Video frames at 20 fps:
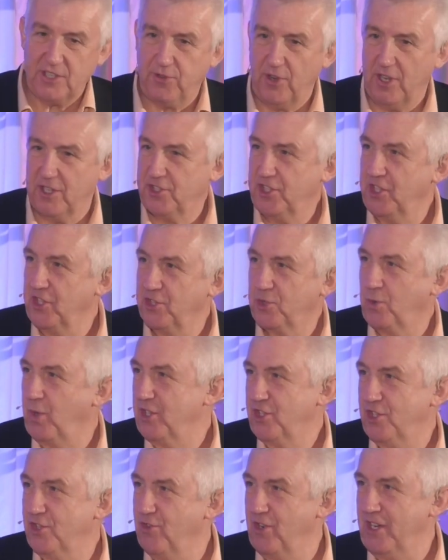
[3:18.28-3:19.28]
for answering these
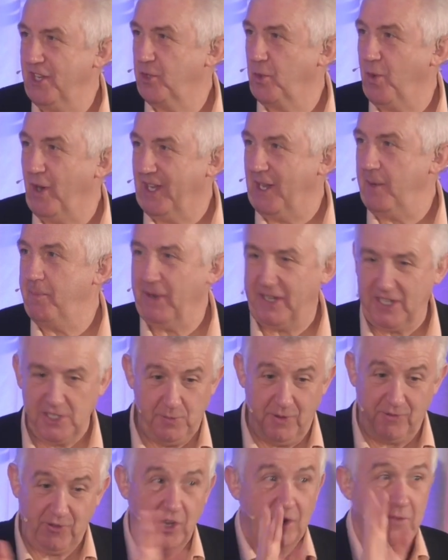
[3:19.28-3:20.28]
questions really quickly,
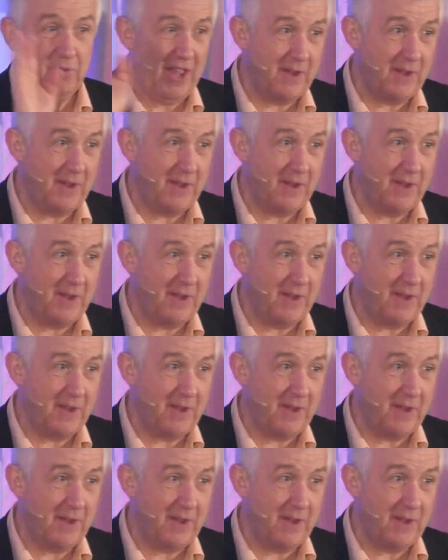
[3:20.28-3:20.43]
because we've got...